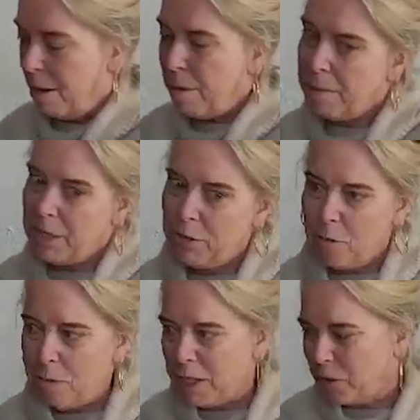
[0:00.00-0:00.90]
I'm not much of
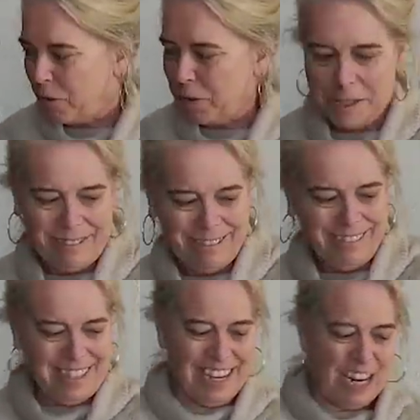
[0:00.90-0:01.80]
a measurer
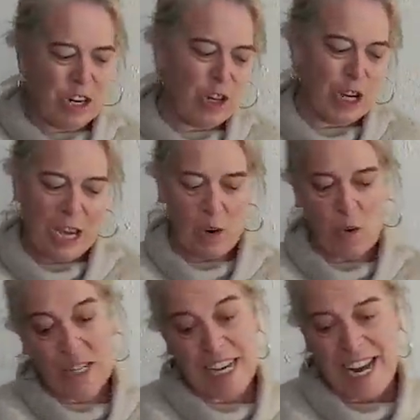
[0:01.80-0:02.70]
in cooking
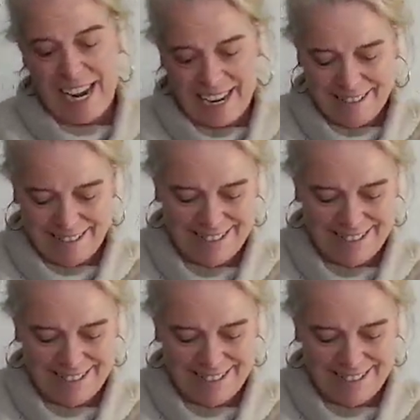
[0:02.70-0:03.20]
or dyeing.